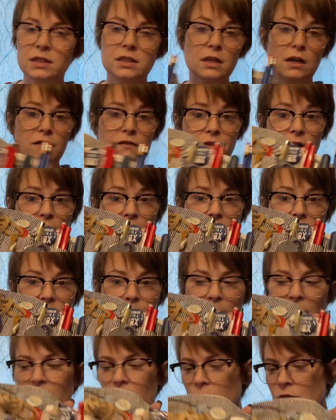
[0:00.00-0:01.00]
Delfonics
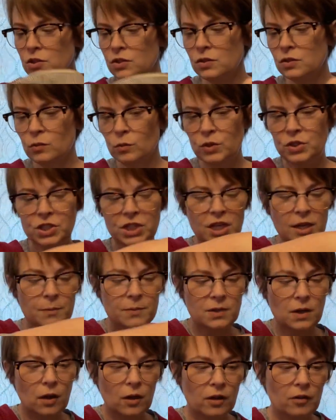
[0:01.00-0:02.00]
pouch, which
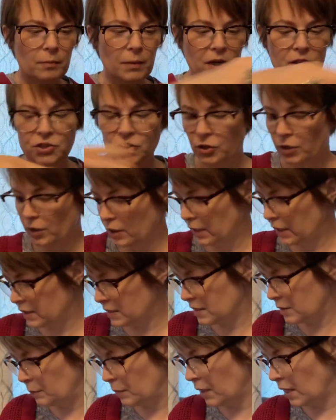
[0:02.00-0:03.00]
keeps all of my
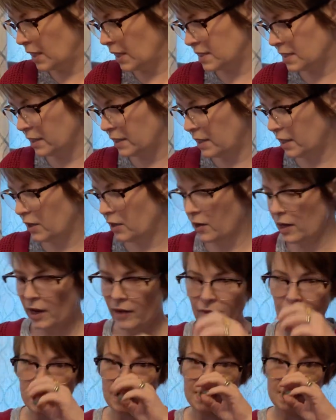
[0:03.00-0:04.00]
journaling supplies in there,
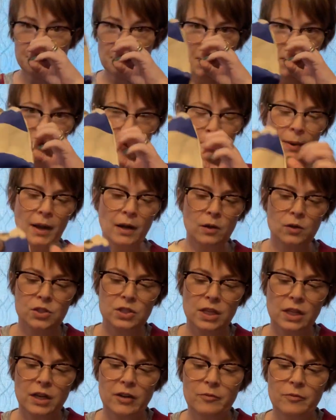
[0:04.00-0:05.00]
and then a smaller pouch
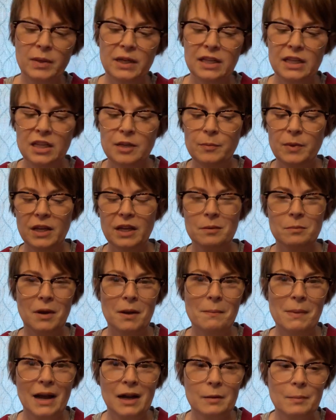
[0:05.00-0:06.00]
that I've been keeping in my
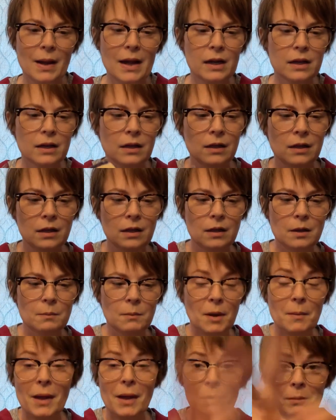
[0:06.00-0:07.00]
backpack,
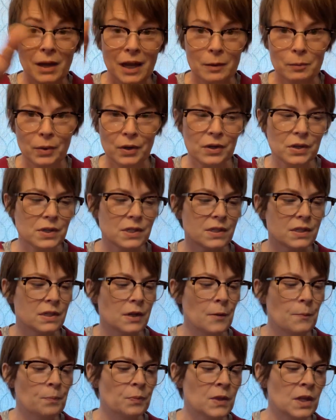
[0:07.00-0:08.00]
my backpack purse.
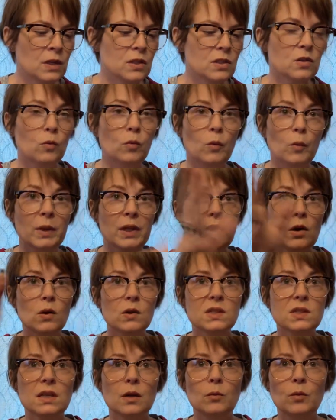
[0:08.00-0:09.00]
So when we go
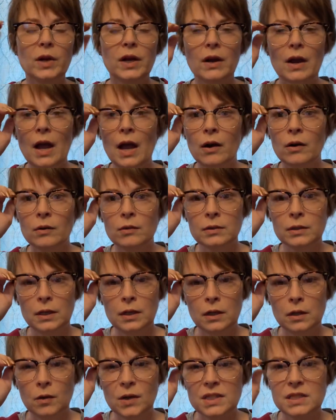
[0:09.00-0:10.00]
somewhere out, you
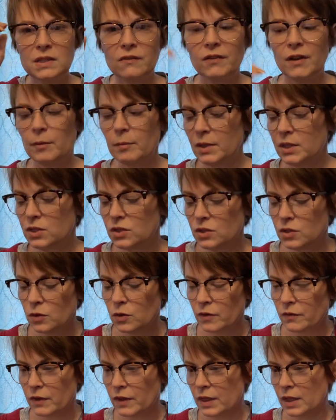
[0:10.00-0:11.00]
know, as a family to do
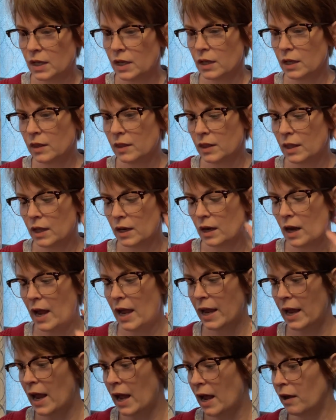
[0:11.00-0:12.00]
everything, then
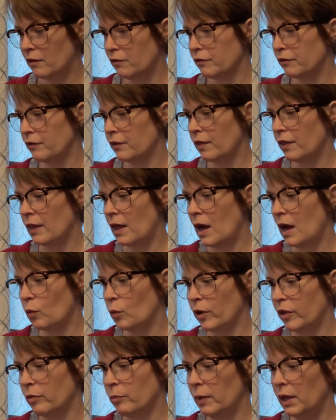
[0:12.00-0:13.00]
I have that
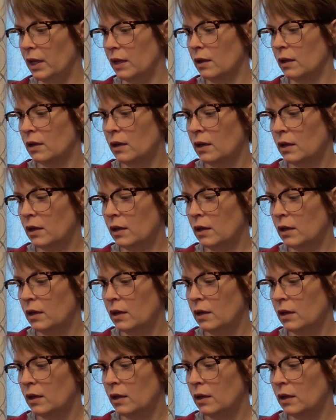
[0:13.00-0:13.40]
with me